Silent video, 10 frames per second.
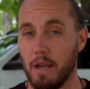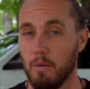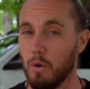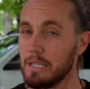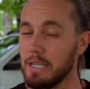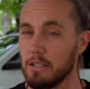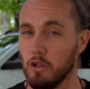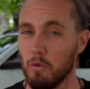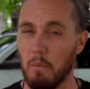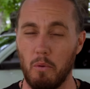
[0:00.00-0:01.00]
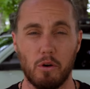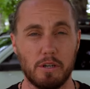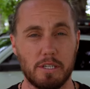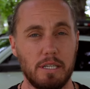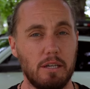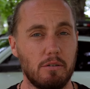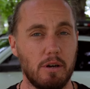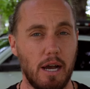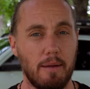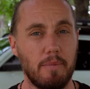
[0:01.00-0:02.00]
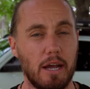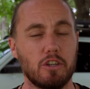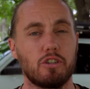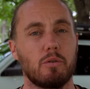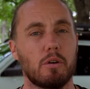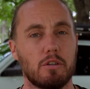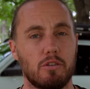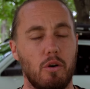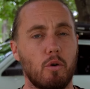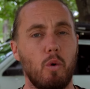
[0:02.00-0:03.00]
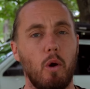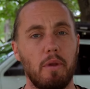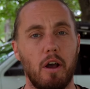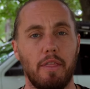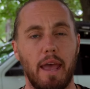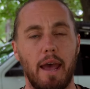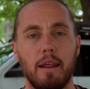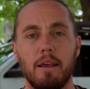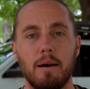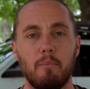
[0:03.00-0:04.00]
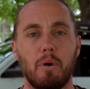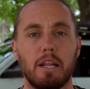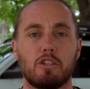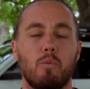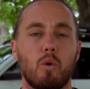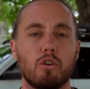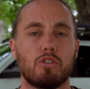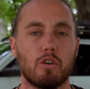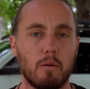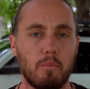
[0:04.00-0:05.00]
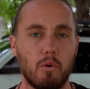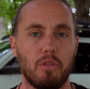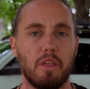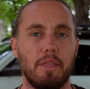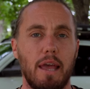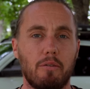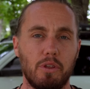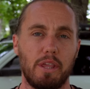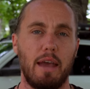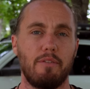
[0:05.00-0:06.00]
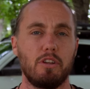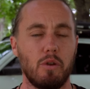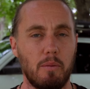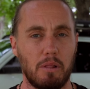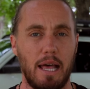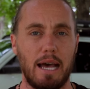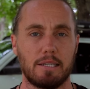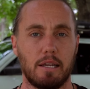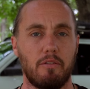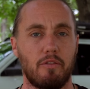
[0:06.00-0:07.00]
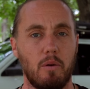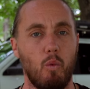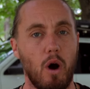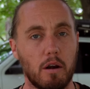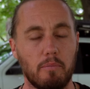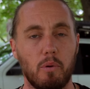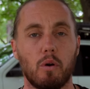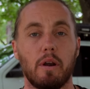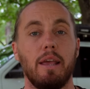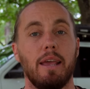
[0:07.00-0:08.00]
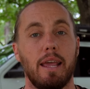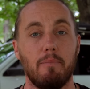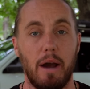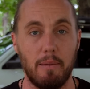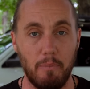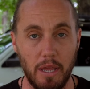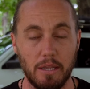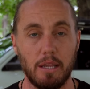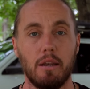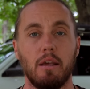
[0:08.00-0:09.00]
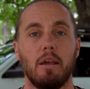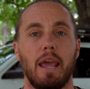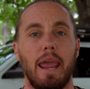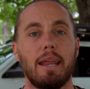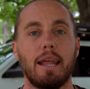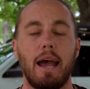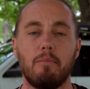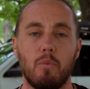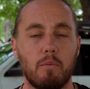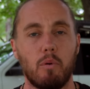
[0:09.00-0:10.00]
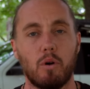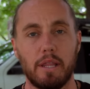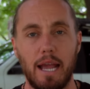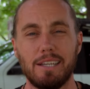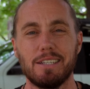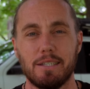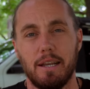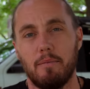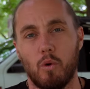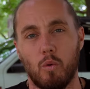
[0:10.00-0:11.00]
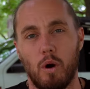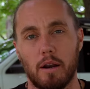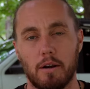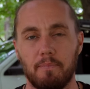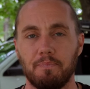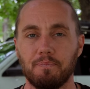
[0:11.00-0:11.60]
I want to say it's aluminum or it's steel. I'm not sure, so don't quote me on that. But it's more durable than that really heavy duty plastic from Waterport, in my opinion. And more importantly, I just needed more water.